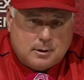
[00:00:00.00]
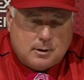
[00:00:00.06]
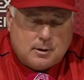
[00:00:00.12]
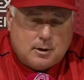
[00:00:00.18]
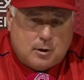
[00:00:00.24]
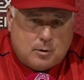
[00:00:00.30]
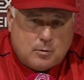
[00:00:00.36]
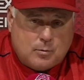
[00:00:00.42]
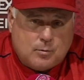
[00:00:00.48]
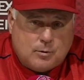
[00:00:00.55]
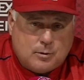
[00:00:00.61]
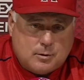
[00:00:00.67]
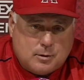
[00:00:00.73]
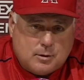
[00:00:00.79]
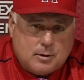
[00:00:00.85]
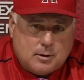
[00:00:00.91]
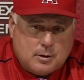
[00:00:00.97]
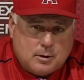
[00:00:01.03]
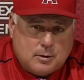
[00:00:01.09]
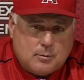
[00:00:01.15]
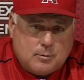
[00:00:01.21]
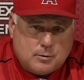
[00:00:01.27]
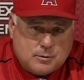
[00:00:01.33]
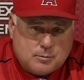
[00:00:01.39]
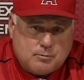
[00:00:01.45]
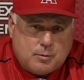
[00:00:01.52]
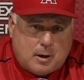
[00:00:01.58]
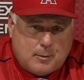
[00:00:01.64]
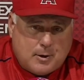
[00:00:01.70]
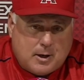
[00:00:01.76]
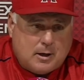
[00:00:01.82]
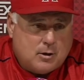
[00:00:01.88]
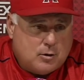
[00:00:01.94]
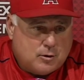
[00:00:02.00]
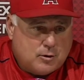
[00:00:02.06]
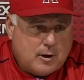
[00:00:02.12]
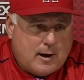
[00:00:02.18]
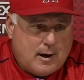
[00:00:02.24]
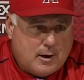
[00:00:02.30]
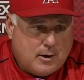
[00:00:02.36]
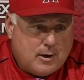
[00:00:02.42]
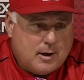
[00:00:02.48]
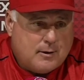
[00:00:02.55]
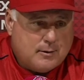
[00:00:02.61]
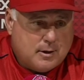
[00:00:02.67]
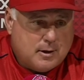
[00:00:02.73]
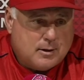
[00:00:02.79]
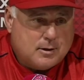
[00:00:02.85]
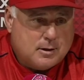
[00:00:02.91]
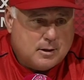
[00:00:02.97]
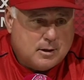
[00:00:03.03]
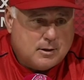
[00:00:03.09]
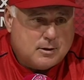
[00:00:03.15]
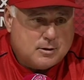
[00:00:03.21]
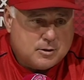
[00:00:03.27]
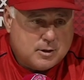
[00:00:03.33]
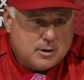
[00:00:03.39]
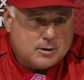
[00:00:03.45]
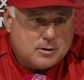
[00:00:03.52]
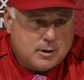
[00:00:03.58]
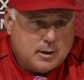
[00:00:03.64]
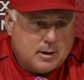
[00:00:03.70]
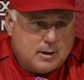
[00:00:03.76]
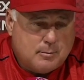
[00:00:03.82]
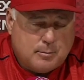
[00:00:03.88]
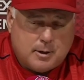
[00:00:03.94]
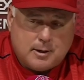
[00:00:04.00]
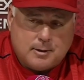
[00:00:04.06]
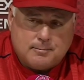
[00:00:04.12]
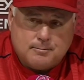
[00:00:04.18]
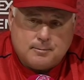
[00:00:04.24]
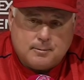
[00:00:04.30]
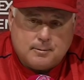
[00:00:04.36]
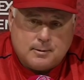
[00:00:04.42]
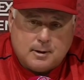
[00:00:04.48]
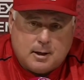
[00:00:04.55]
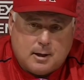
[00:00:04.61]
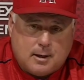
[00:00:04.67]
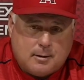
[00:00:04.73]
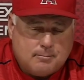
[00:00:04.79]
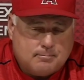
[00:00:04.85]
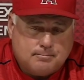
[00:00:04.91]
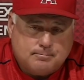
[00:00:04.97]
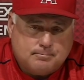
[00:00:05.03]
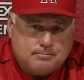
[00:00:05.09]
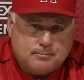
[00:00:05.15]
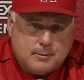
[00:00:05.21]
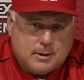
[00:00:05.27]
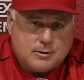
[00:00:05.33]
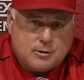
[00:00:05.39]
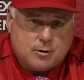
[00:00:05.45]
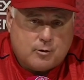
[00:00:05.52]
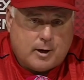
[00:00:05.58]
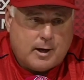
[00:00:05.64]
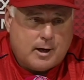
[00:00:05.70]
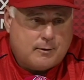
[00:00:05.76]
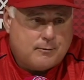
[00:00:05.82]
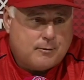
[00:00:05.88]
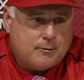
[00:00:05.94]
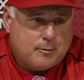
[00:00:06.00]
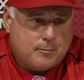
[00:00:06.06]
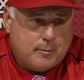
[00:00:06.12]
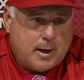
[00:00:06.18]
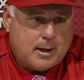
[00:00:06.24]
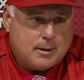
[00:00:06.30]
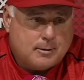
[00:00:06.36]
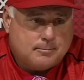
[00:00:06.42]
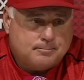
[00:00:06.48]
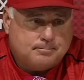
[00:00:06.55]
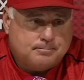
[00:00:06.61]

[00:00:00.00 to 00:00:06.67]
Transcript: you know, was probably getting a little tired in the 6th inning, but that's a great effort from Matt.